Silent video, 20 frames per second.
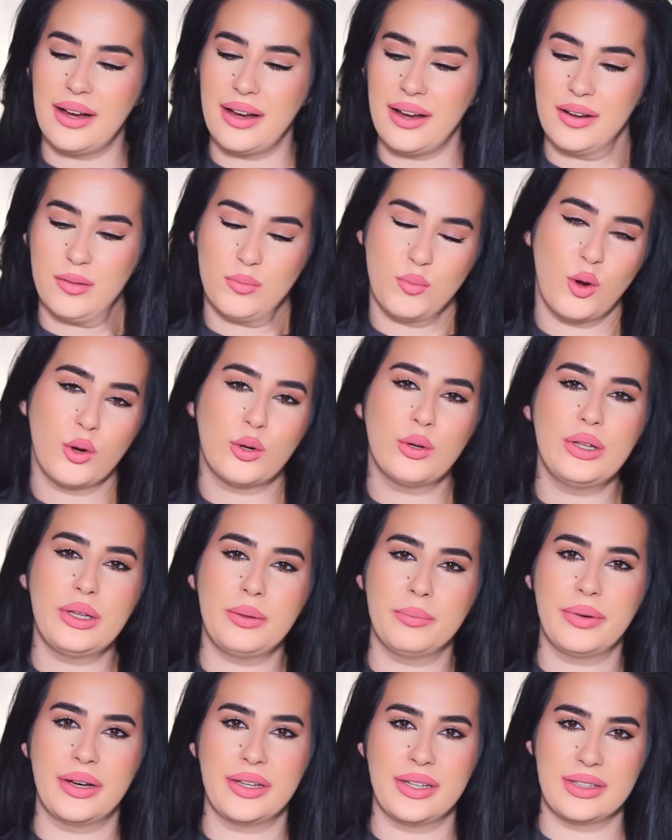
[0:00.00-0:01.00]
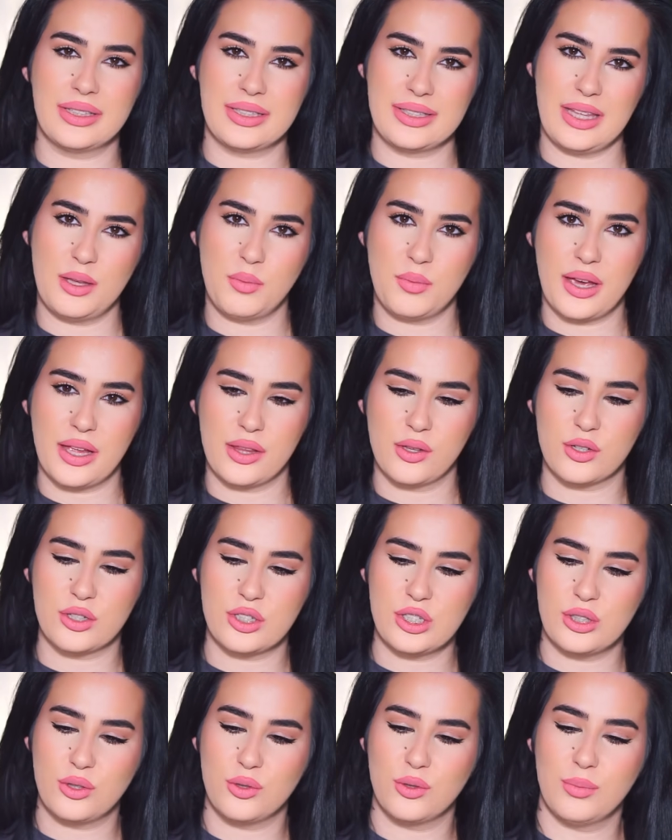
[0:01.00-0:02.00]
all embody the same
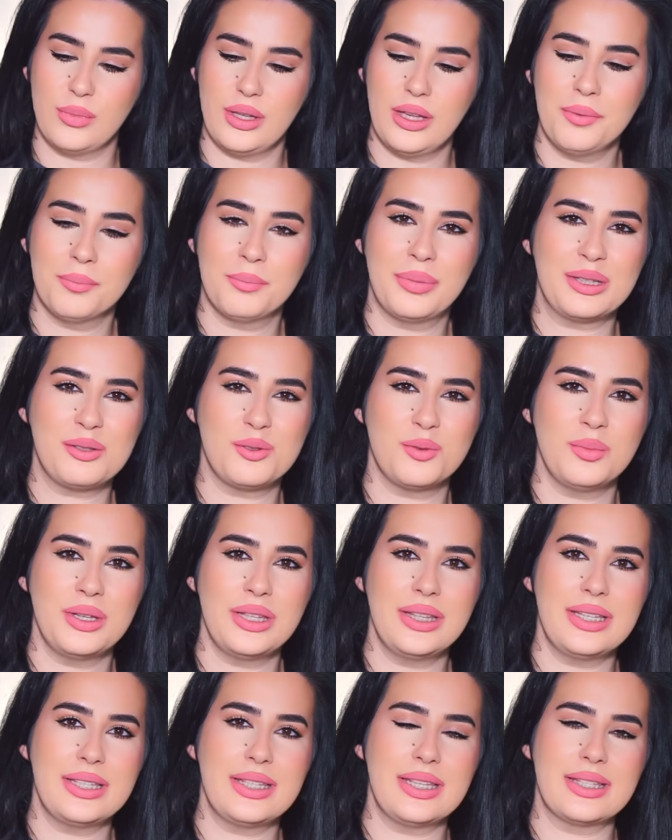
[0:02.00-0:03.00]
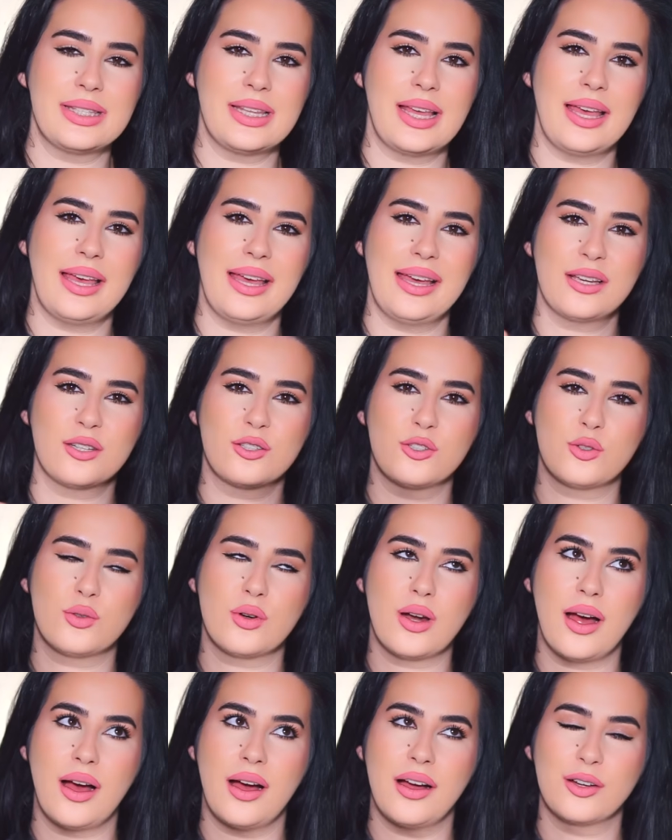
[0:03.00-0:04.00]
energy to me, but to me this is
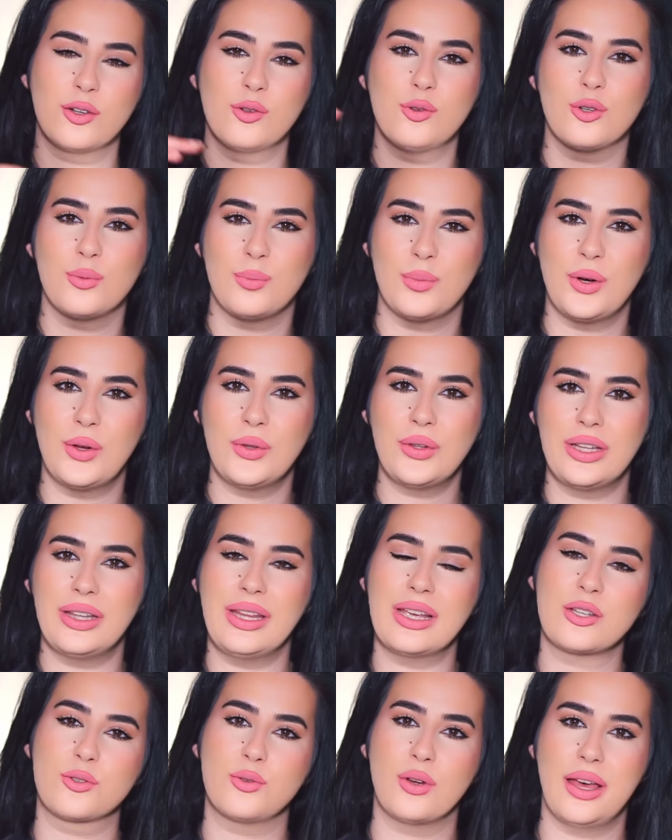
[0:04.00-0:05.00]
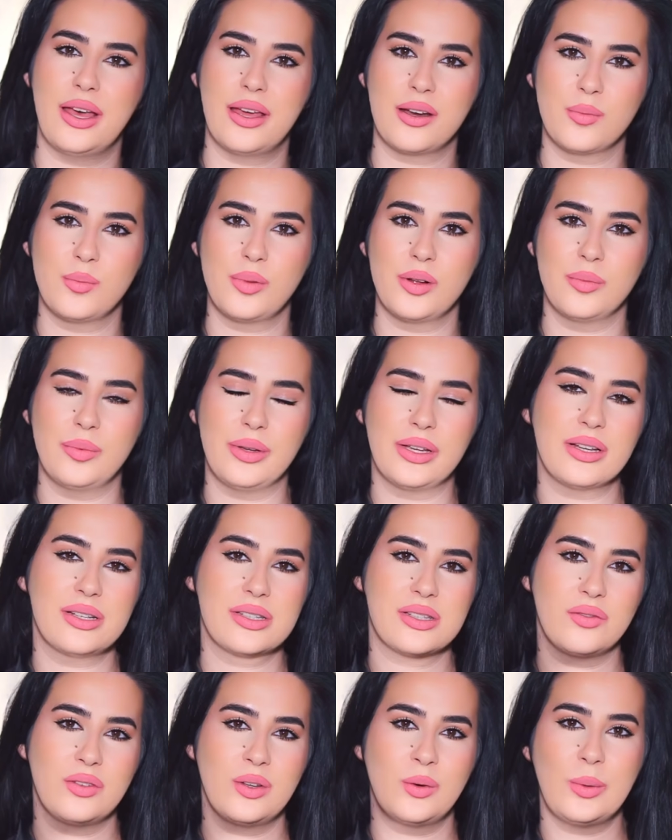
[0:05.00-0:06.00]
extra gourmand and extra edible
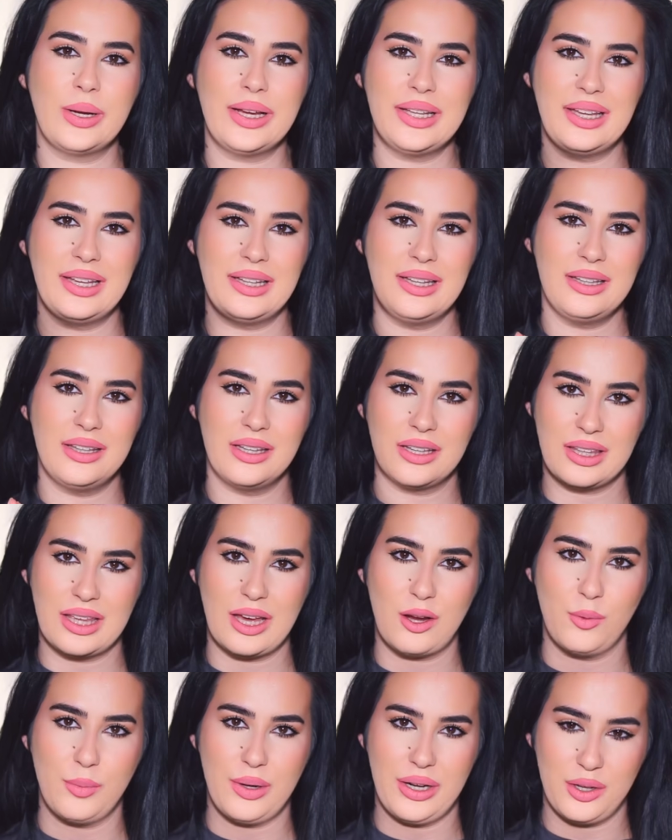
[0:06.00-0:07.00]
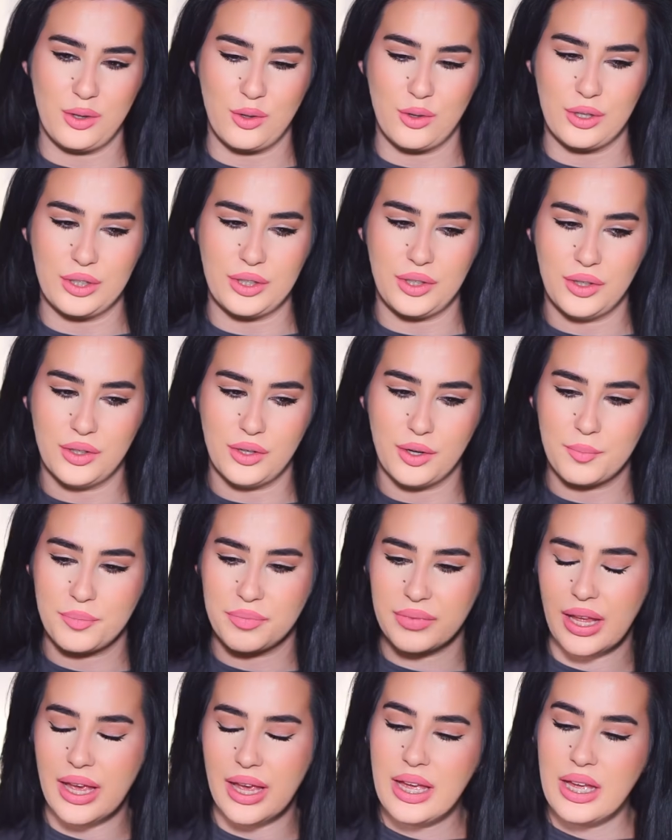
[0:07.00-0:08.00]
because of the way they did the caramel accord here.
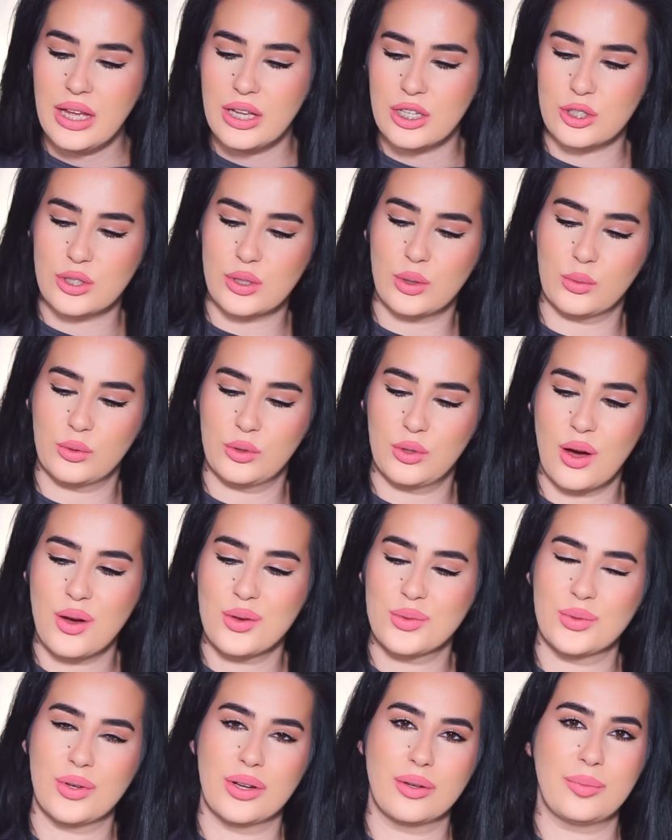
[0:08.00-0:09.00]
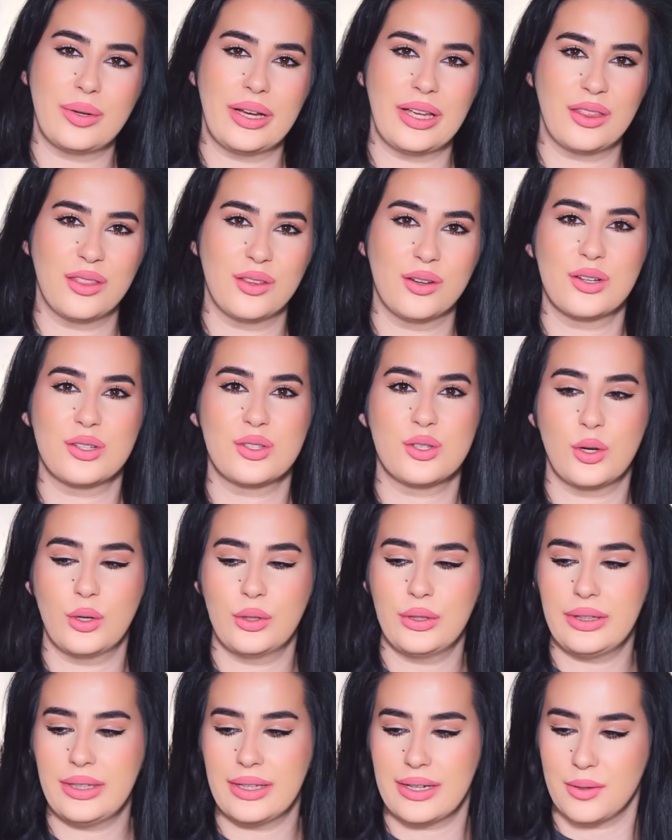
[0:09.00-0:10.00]
So those were my thoughts
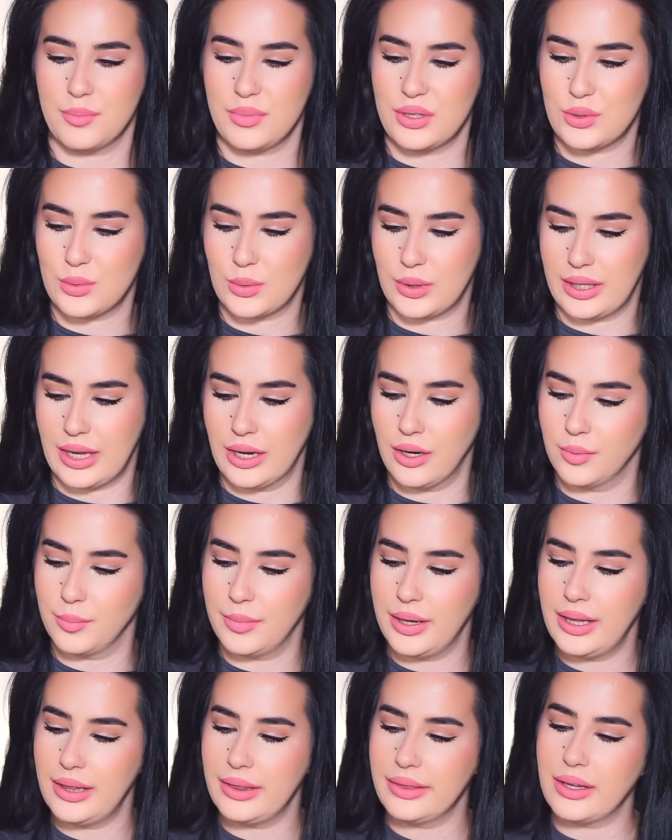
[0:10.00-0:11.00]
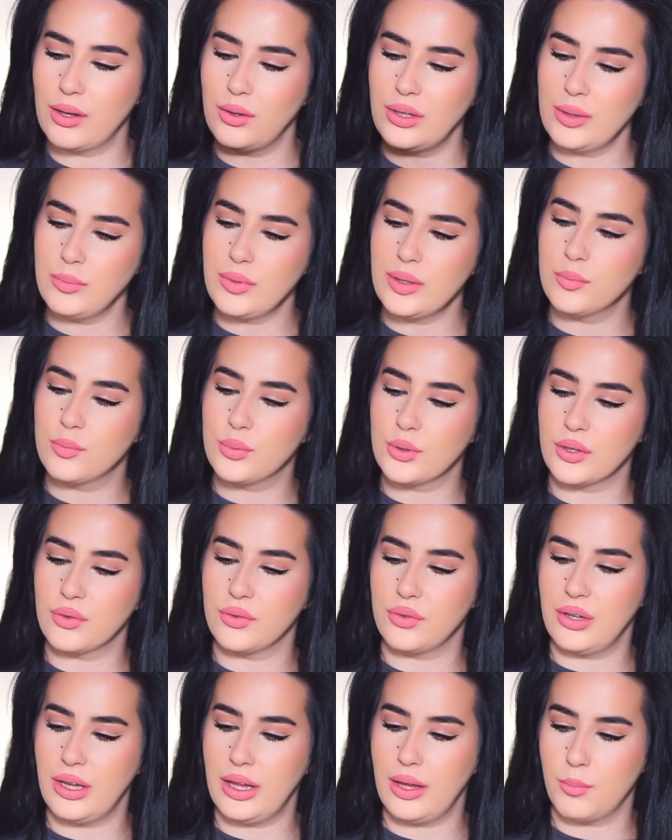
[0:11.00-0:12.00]
on tiramisu caramel. Now let me
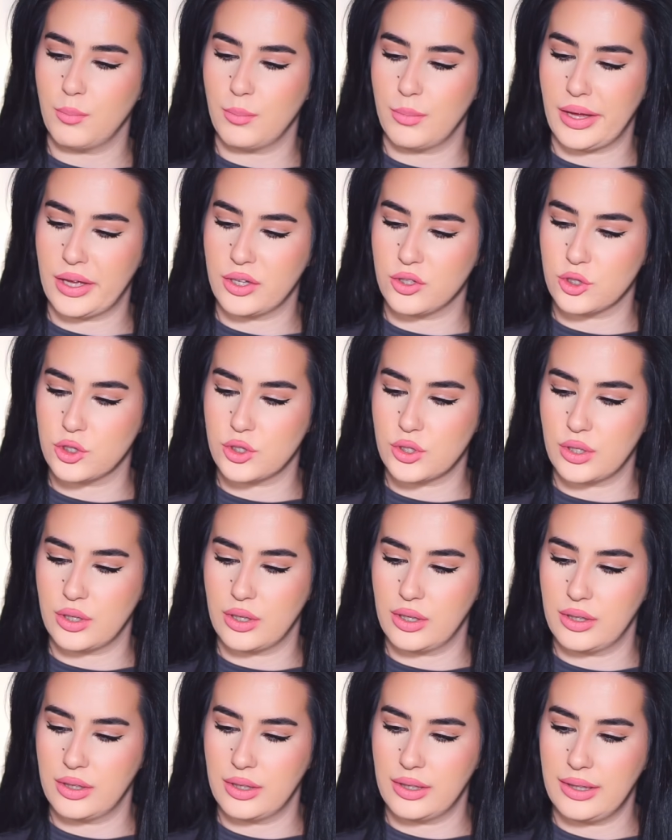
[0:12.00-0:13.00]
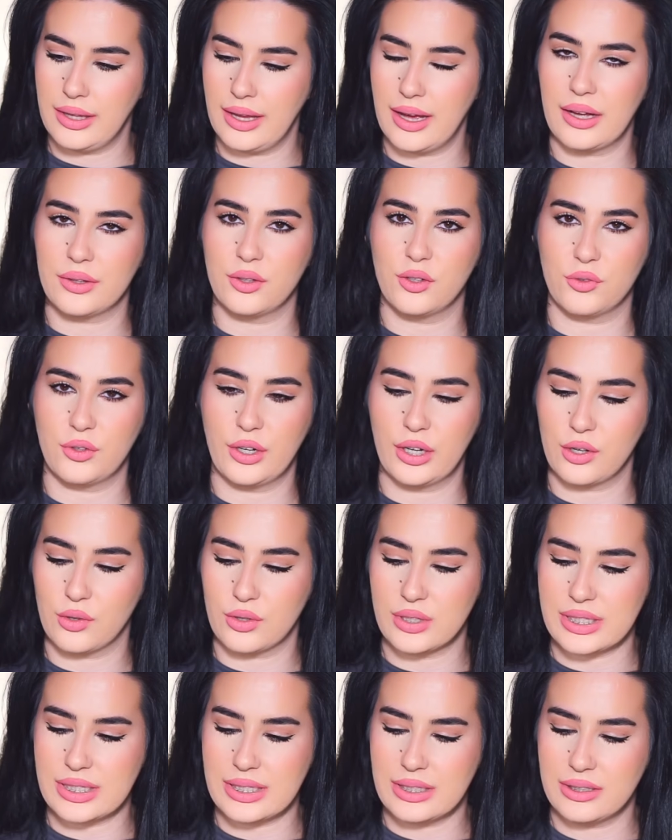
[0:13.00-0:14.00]
briefly mention the other
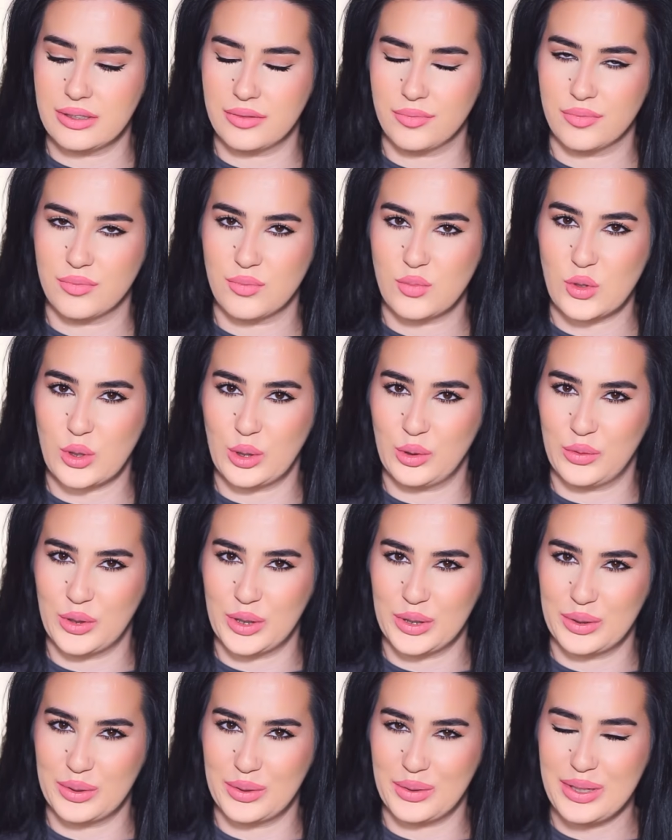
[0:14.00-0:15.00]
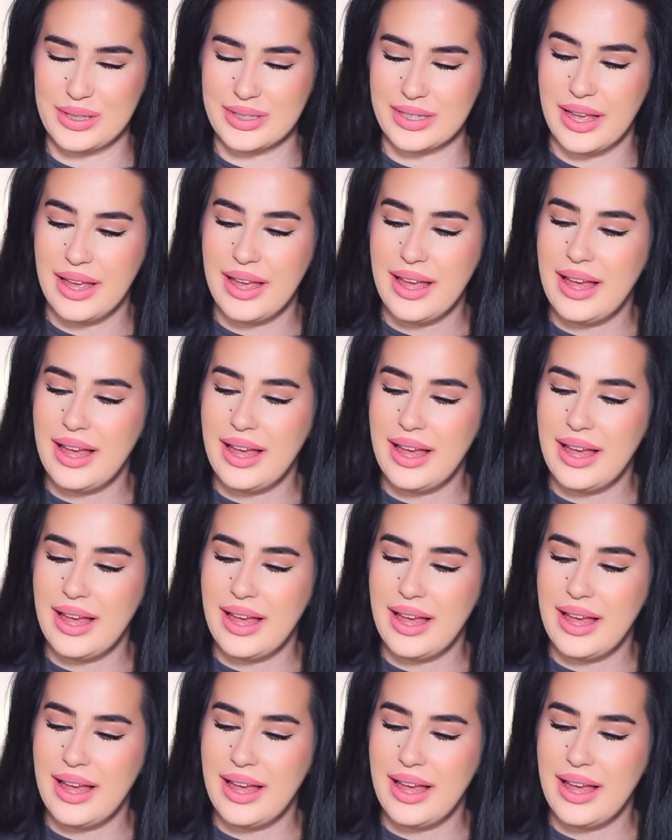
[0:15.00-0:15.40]
fragrance. Sorry for the noise.